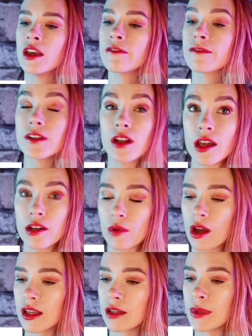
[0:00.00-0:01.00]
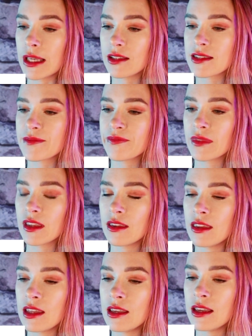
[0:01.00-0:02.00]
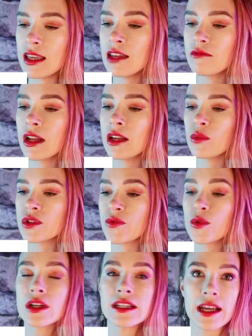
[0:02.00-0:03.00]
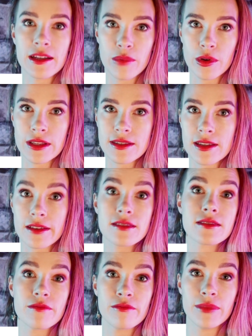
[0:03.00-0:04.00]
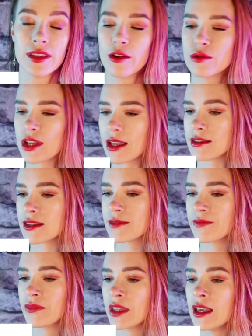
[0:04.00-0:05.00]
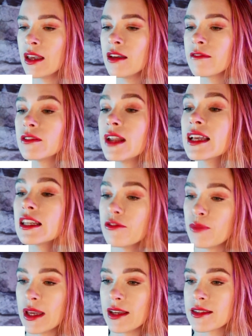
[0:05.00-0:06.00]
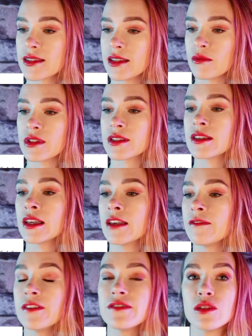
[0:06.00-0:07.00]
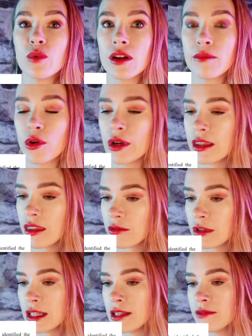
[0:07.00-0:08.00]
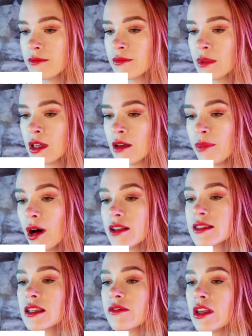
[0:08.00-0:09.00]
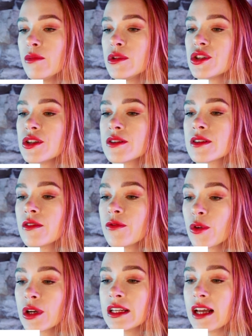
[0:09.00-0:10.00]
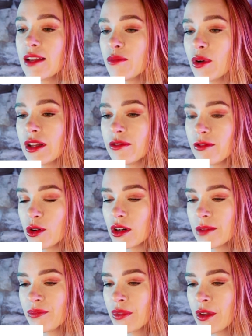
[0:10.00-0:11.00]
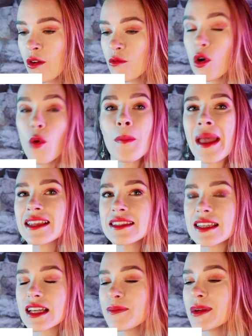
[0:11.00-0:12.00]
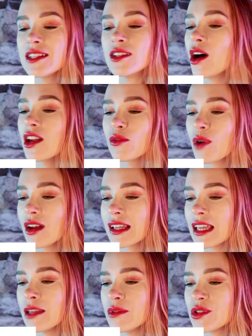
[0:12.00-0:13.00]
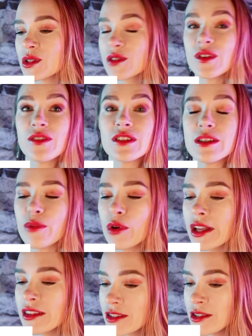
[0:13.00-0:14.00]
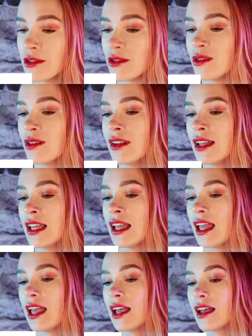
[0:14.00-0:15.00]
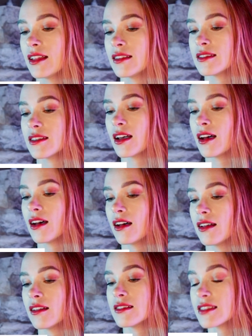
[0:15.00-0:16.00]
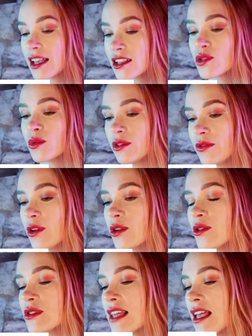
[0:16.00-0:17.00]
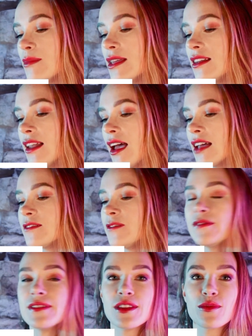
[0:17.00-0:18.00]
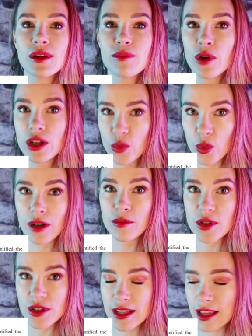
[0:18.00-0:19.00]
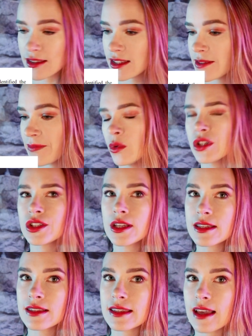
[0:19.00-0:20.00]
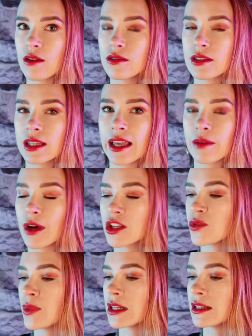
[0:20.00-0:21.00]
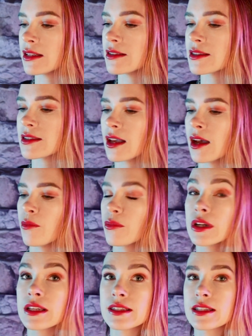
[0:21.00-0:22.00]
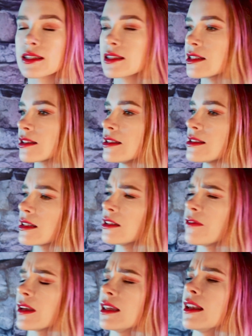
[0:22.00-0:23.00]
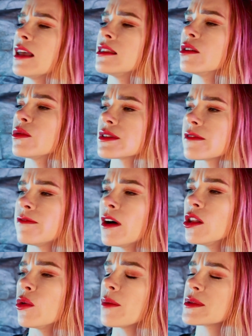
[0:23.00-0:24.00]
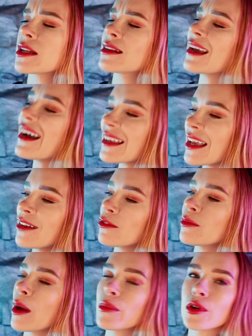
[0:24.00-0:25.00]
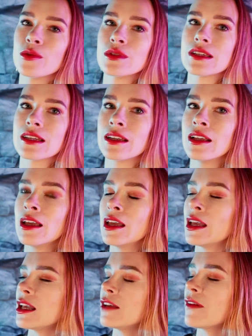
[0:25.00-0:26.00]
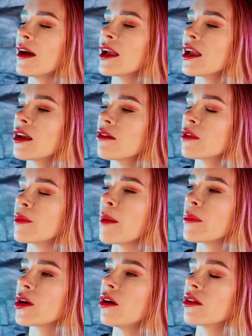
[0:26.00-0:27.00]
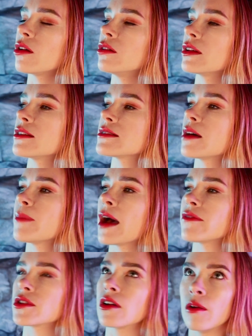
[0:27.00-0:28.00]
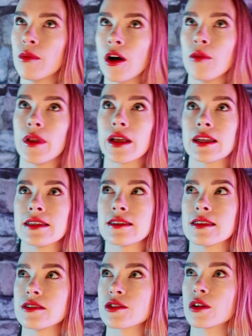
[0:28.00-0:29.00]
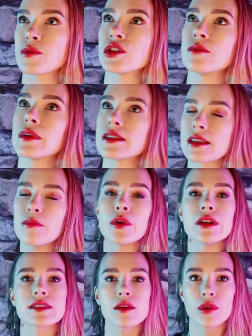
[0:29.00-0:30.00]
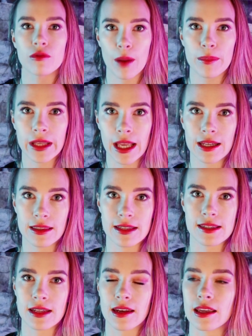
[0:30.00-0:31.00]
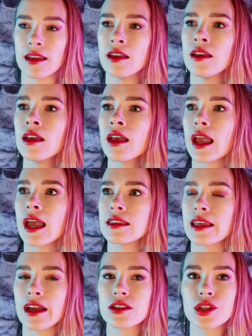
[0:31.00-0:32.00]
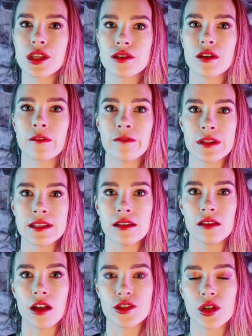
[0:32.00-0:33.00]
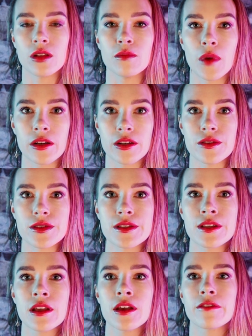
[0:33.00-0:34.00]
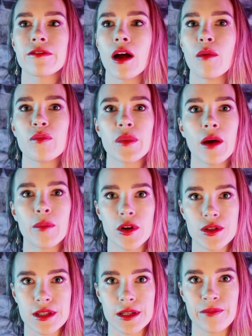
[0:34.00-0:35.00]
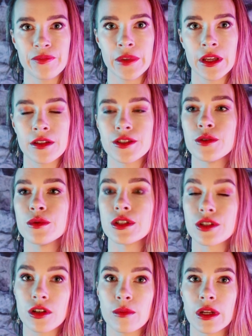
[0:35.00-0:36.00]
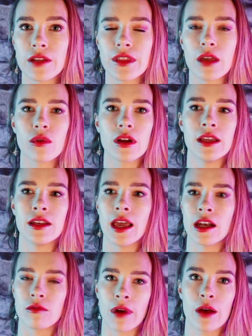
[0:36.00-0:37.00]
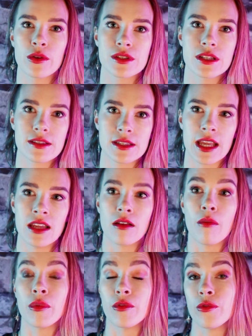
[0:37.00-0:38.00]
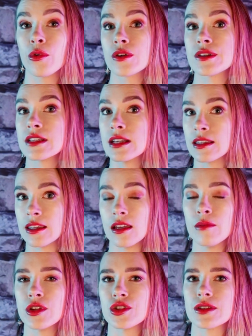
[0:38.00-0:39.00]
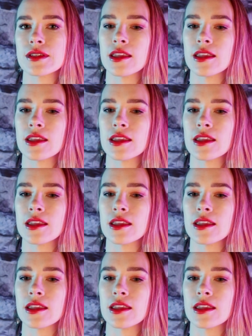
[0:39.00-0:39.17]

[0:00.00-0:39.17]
For non-erotic picks, the hit rate was forty-nine point six, below chance. For negative picks, it was fifty-one point three, positive images, forty-nine point four, romantic but non-erotic images, fifty point two, and uh, sexual photos came in at fifty-three point one percent, which doesn't sound like much, but it is um, pretty statistically significant. And there was a follow-up study. I can't remember who did it. If I remember, I'll go look this up after. I'll, I'll plug it into the description, but at some point someone replicated the study, and they actually took physiological markers from a person to determine if they were in an aroused state before seeing the images.